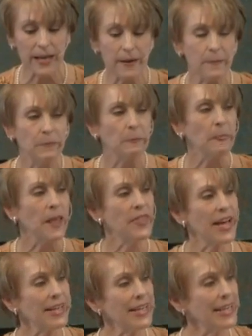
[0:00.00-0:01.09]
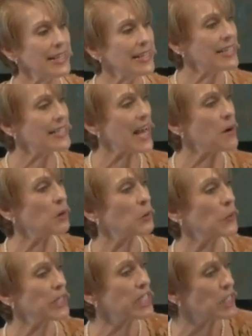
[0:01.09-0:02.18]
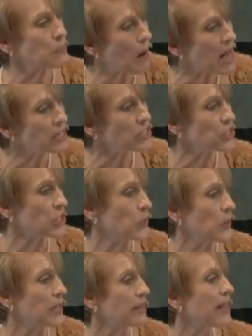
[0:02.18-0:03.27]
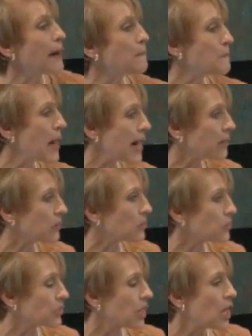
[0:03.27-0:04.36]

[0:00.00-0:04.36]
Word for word: hit, that it is our response to it that matters.